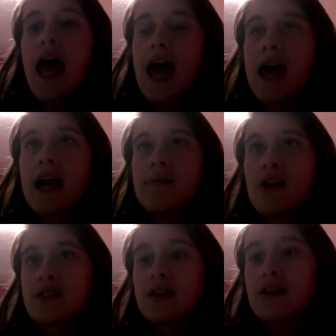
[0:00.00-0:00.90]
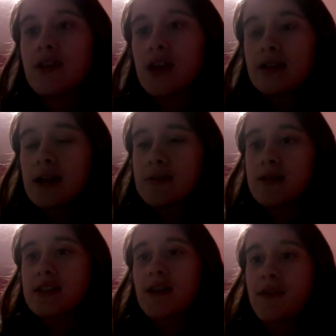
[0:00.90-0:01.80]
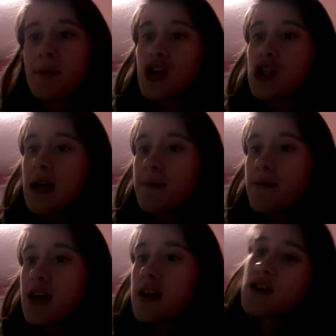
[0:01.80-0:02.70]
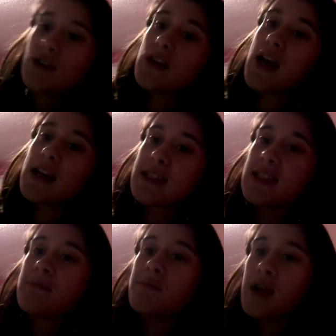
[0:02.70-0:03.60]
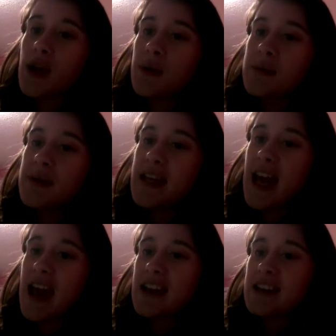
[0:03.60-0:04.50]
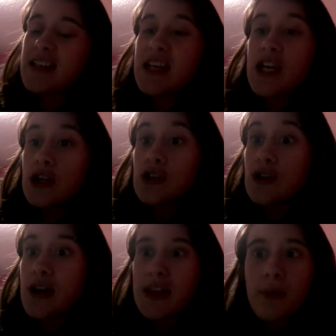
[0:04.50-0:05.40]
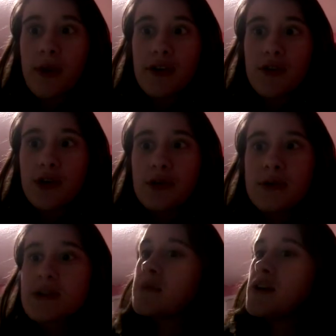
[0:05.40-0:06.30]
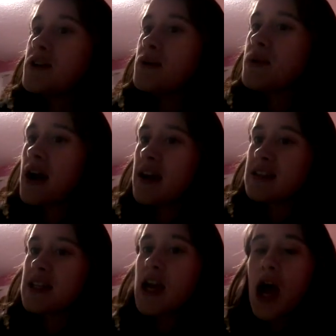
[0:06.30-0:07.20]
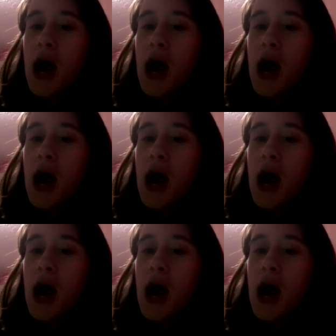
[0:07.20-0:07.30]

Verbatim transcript: And I'm also gonna videotape some stuff on my ship so you guys can be there with me and enjoy the wonderful cruise while you guys